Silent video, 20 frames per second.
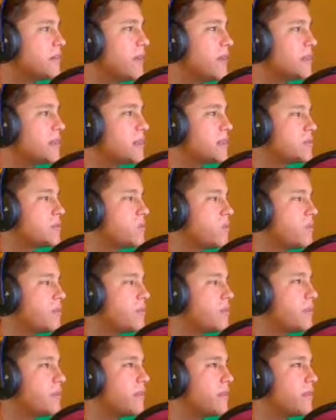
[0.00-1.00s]
And that's
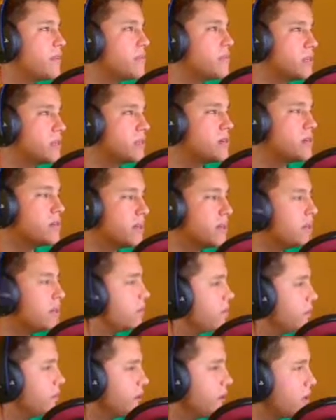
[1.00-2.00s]
one thing that always
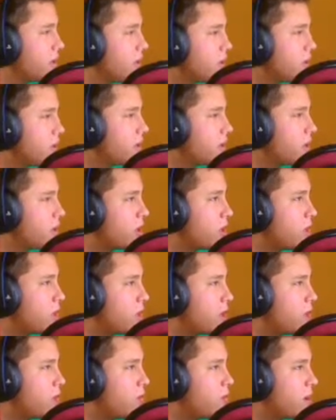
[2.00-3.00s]
irritated me. I mean, you're going to
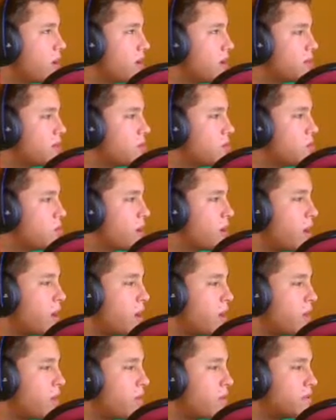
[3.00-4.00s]
make a new console, but you're
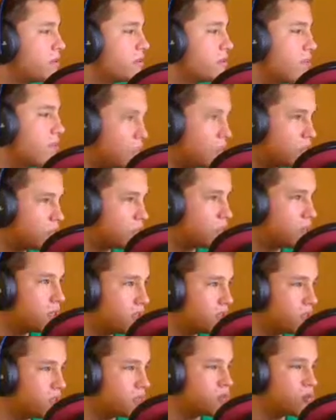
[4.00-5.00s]
not going to make the last gen
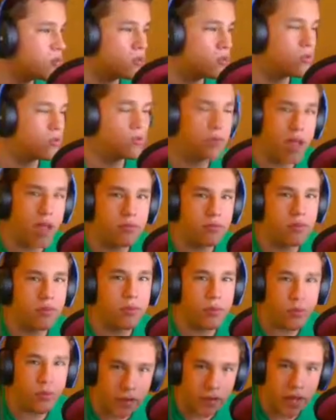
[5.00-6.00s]
console able to
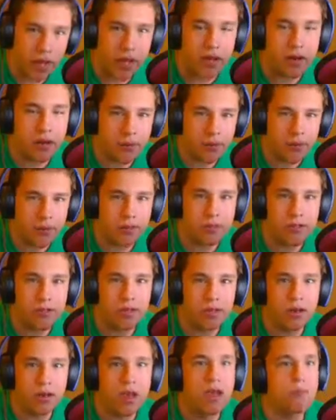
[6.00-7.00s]
be played on the new
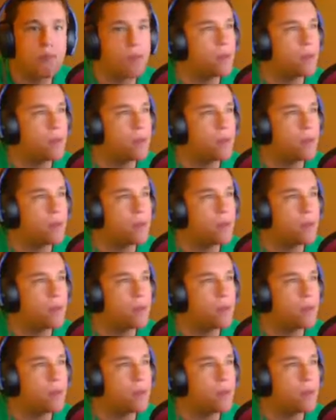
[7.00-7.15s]
gen.